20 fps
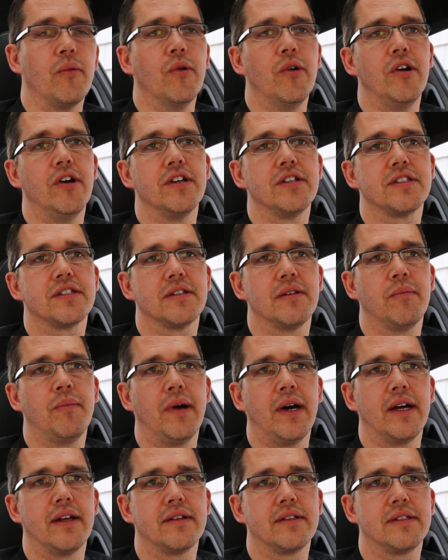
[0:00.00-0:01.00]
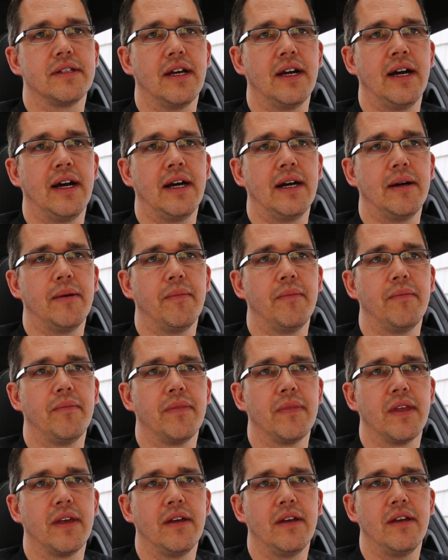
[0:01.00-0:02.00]
worse, but
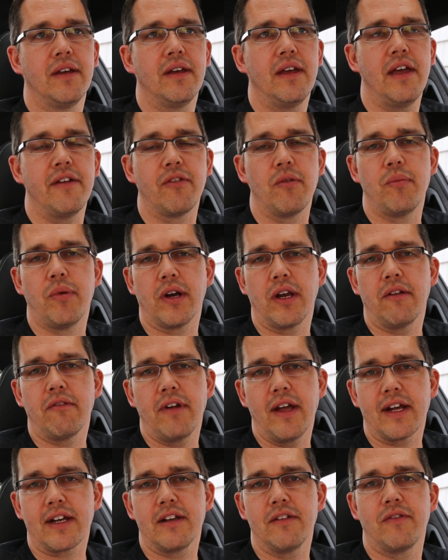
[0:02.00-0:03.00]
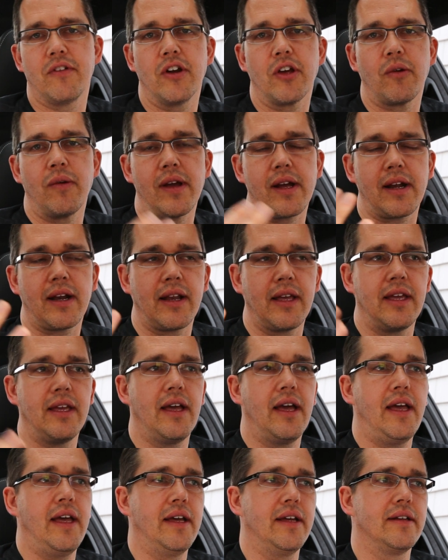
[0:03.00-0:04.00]
everybody reacted very quickly,
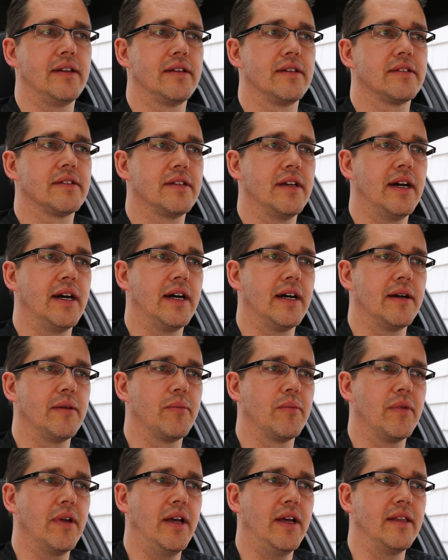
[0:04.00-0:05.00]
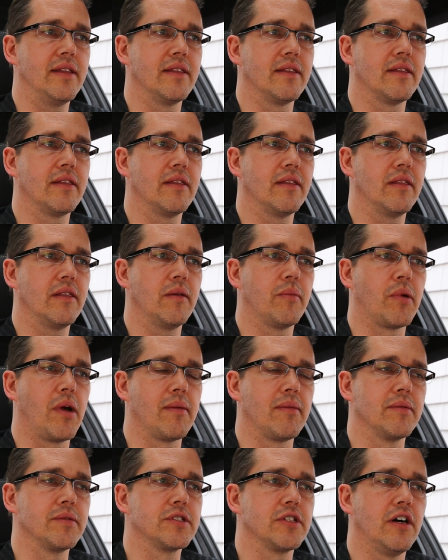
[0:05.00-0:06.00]
and the
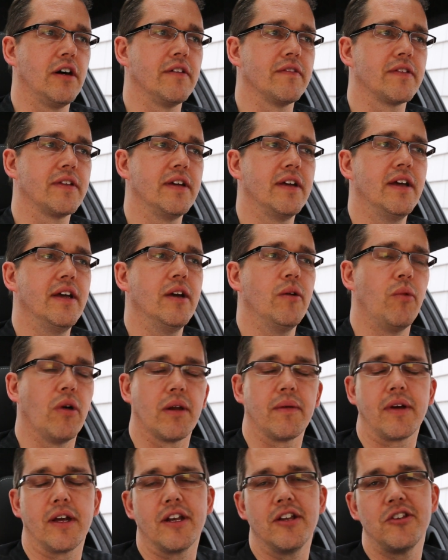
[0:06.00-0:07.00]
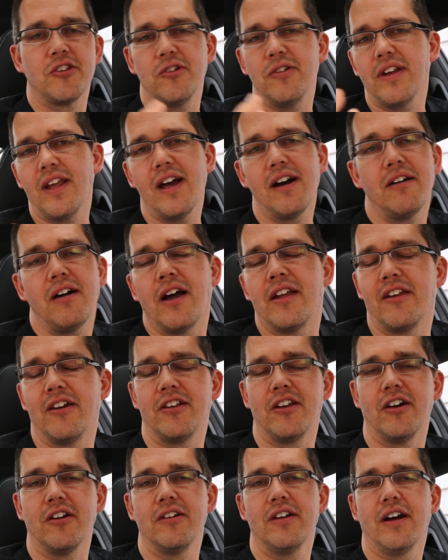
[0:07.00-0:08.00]
problem solved. What I'm going to do now, I
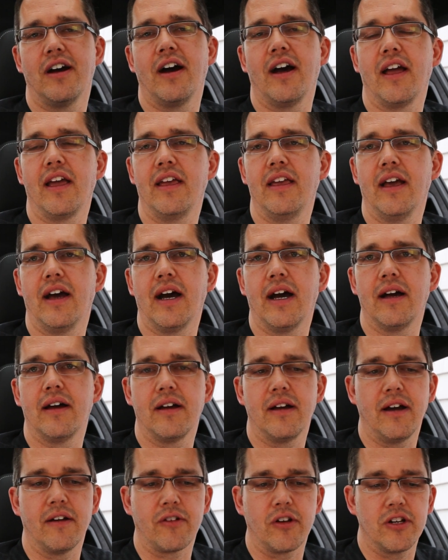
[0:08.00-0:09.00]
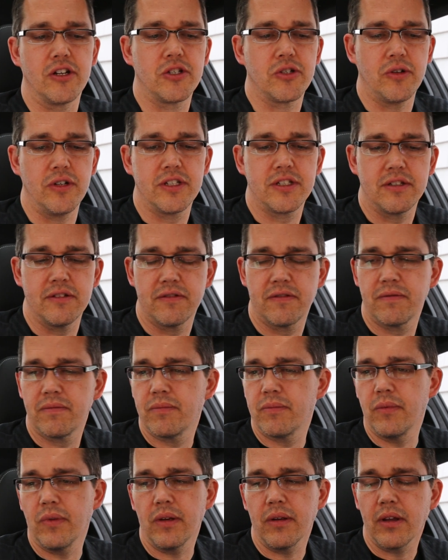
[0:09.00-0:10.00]
don't know. I've got a choice of
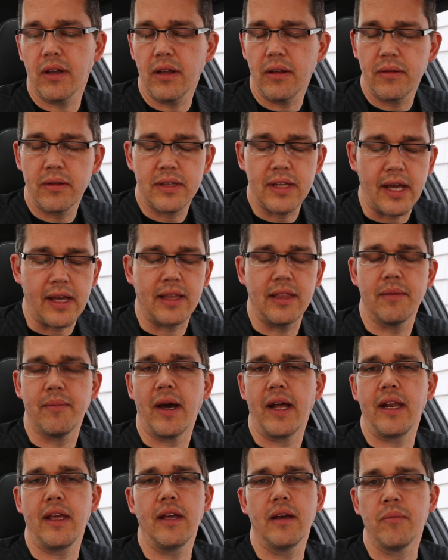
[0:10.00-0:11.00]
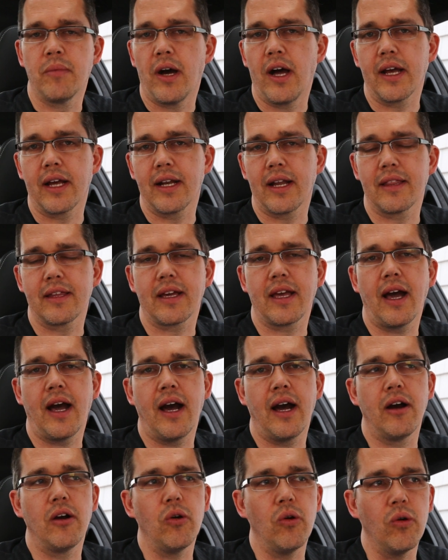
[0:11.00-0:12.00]
taking the money and buying another
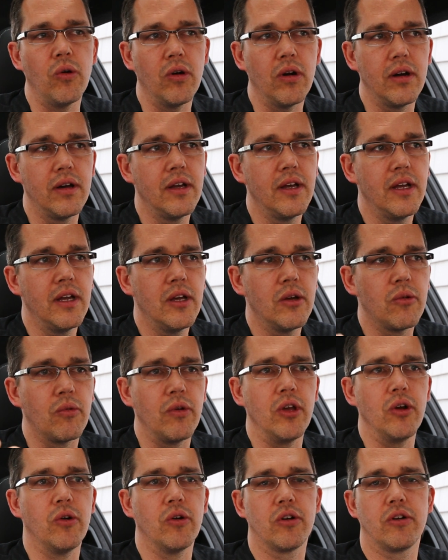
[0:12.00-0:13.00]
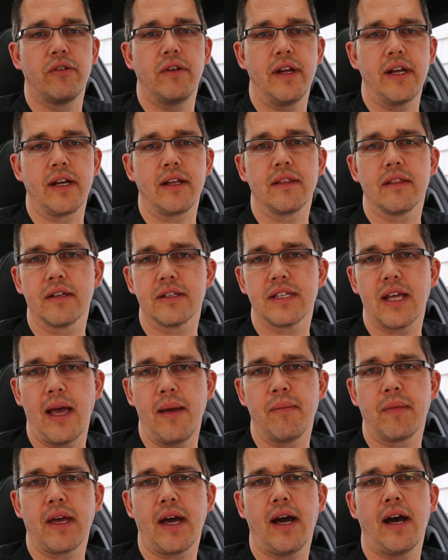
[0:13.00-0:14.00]
car or reordering the
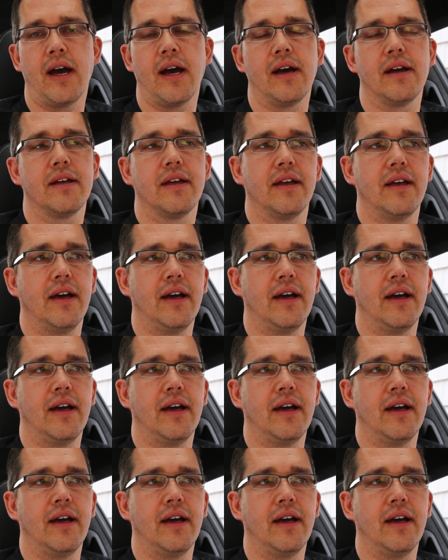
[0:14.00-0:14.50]
same car.